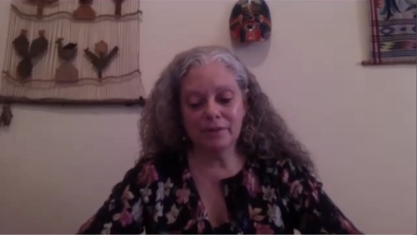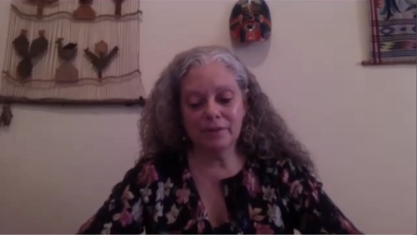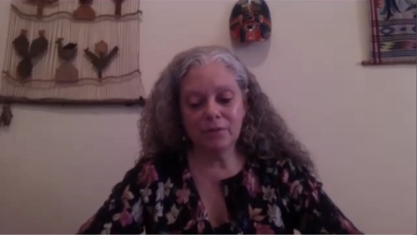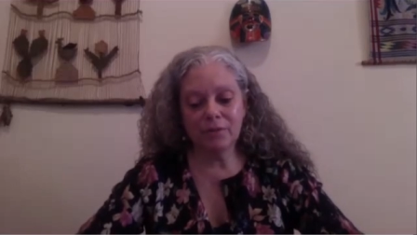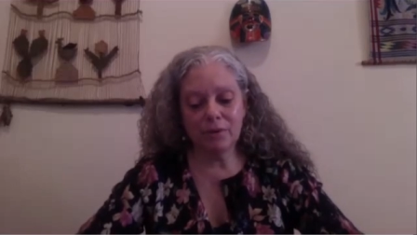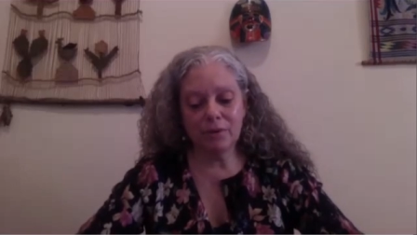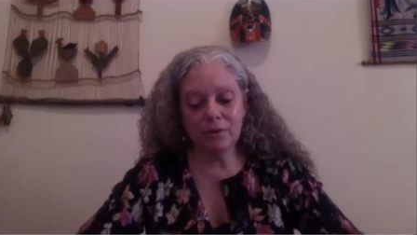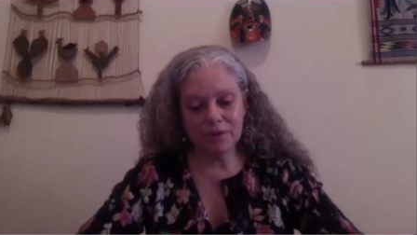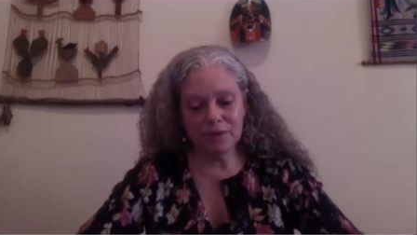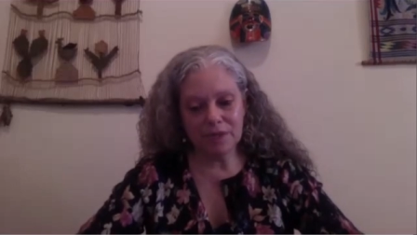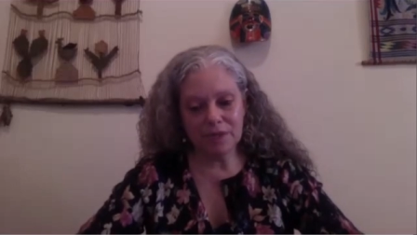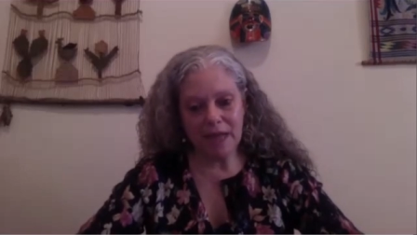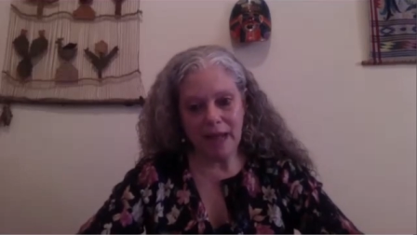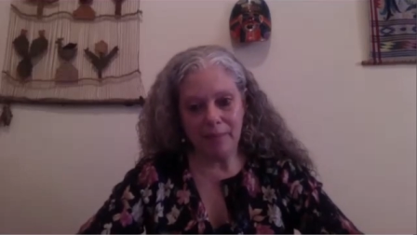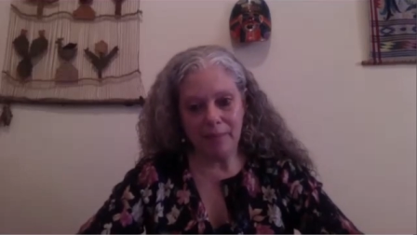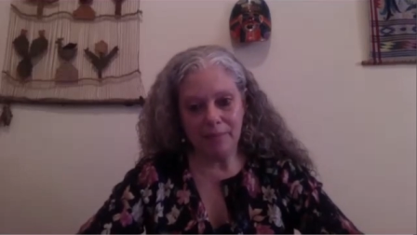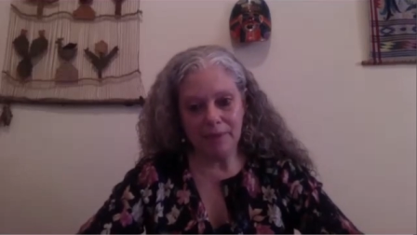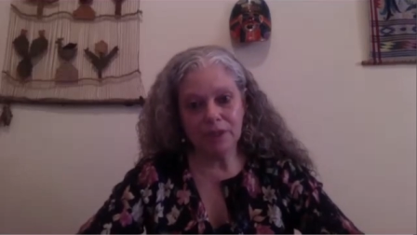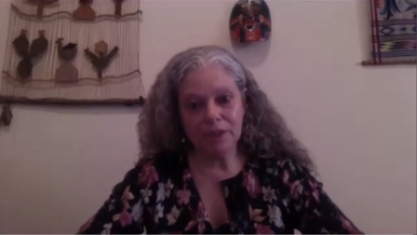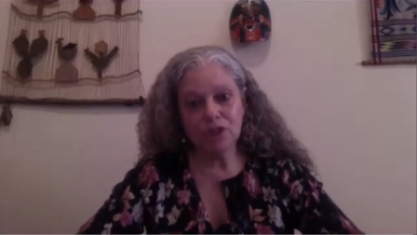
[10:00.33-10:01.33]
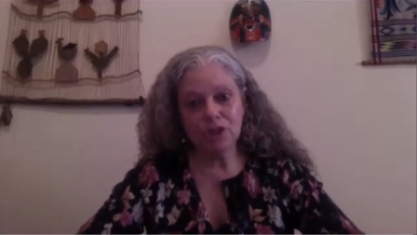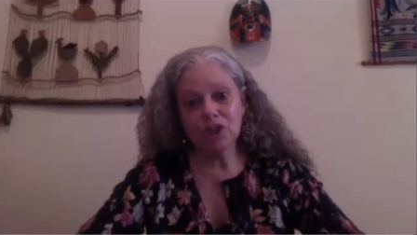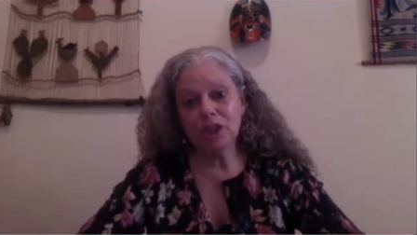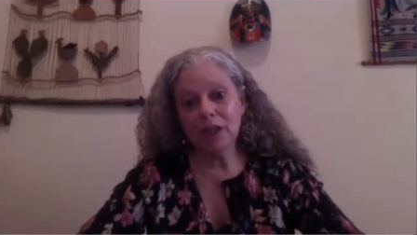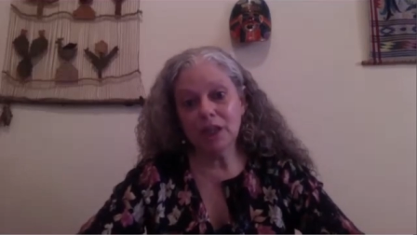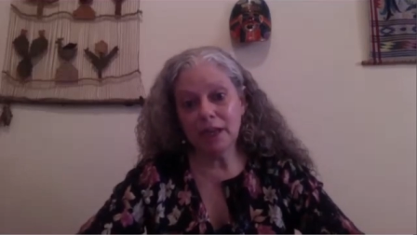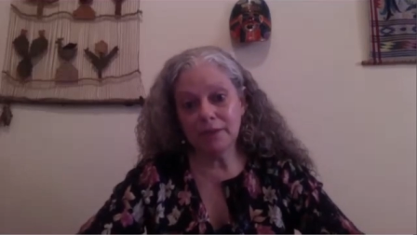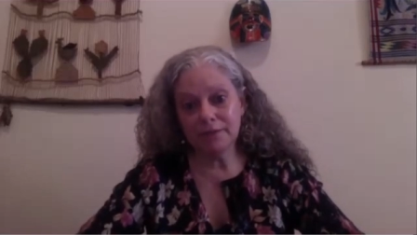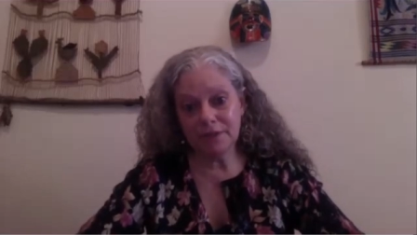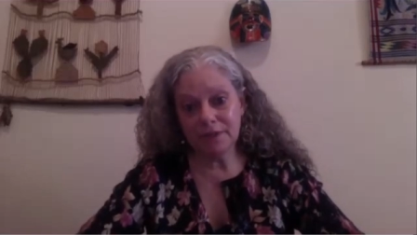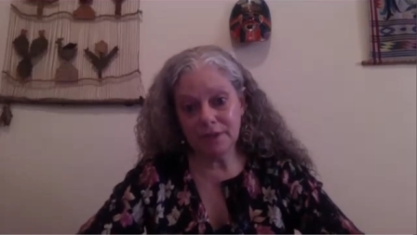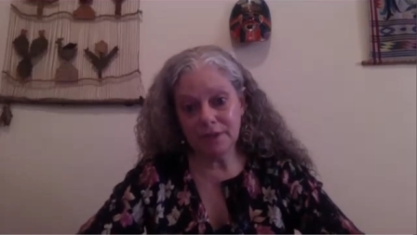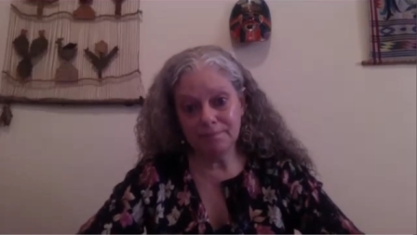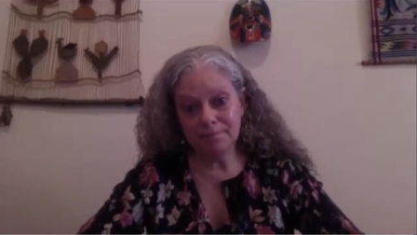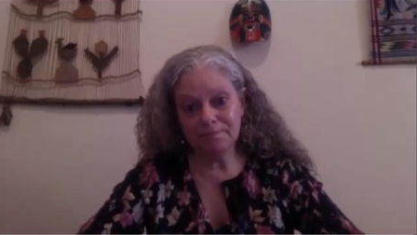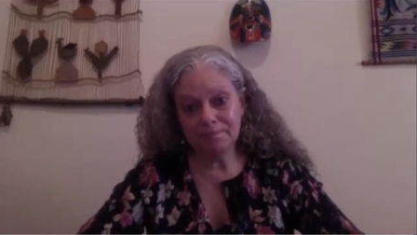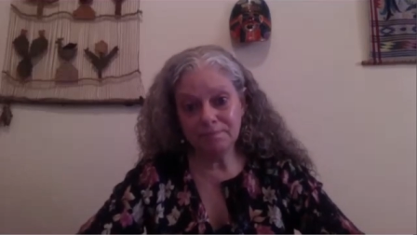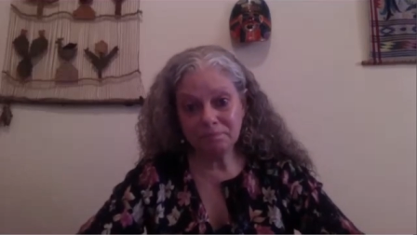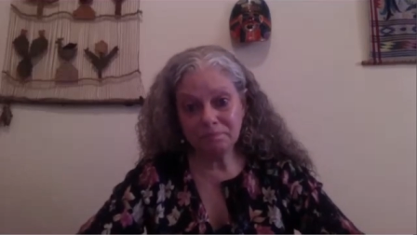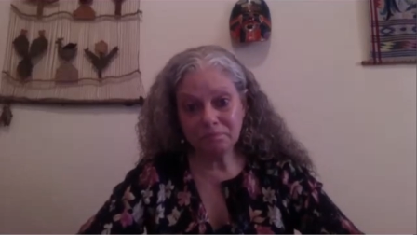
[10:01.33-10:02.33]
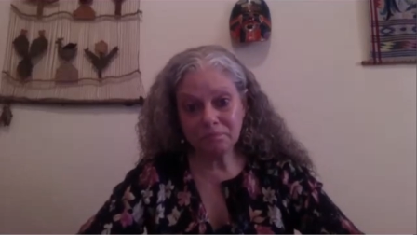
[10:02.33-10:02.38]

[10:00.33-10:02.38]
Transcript: what was happening, and she left him.